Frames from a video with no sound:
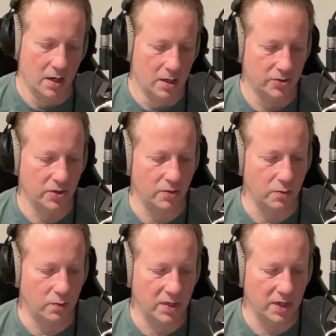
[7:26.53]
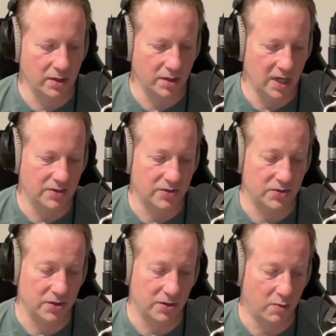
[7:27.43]
So we got a nice
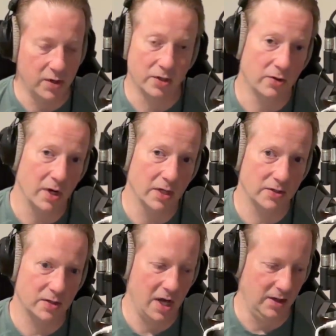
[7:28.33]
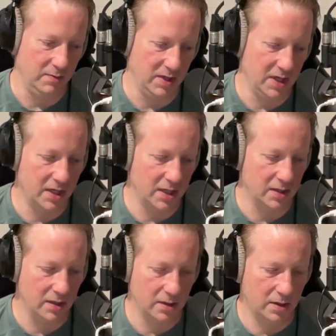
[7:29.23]
0 point cross at the beginning